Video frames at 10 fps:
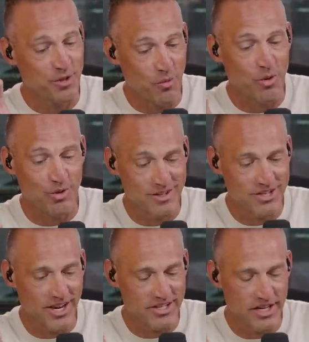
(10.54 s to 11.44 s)
the world is
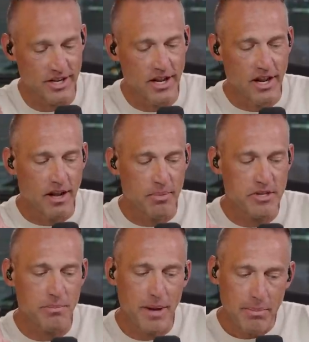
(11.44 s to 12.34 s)
changing, but
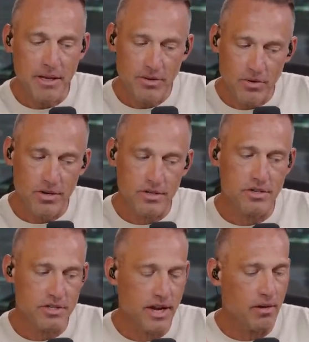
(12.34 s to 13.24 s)
you maybe don't
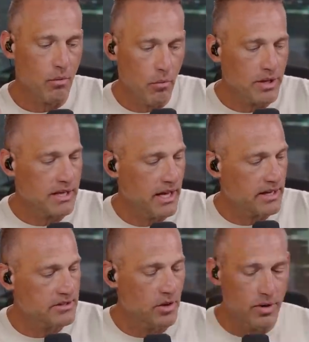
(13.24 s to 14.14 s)
understand what the heck
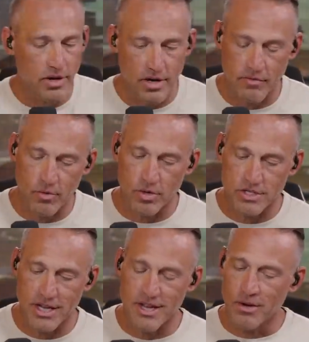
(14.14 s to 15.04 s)
is going on. And of
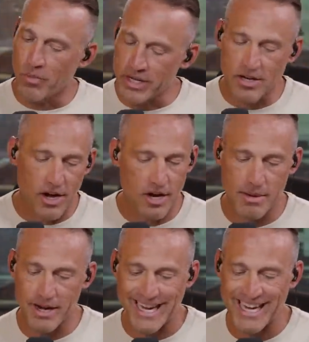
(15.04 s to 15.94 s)
course, we talk
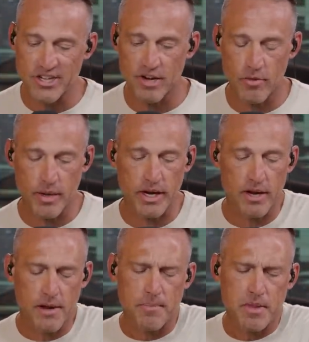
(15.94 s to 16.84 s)
about it each and every week.
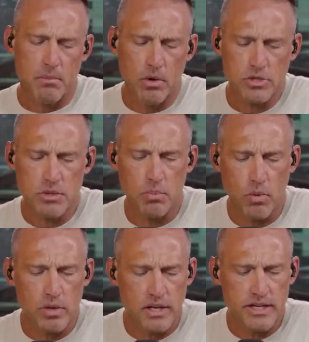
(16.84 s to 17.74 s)
Most
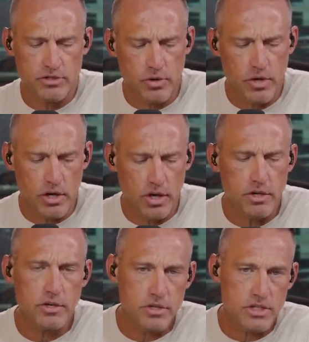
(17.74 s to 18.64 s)
importantly, so you can
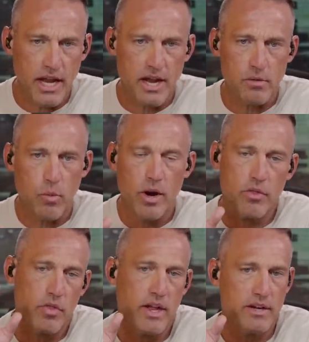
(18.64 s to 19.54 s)
understand where
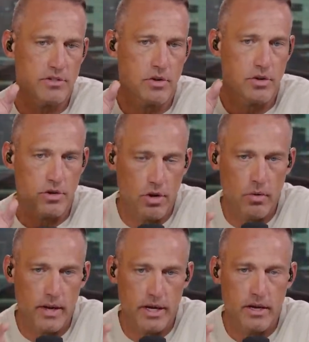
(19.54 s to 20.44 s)
things are
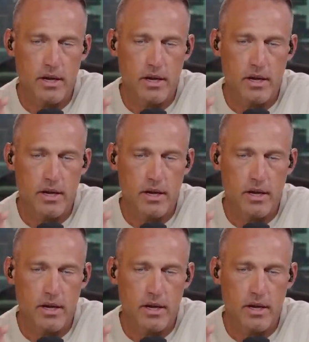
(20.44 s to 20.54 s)
going.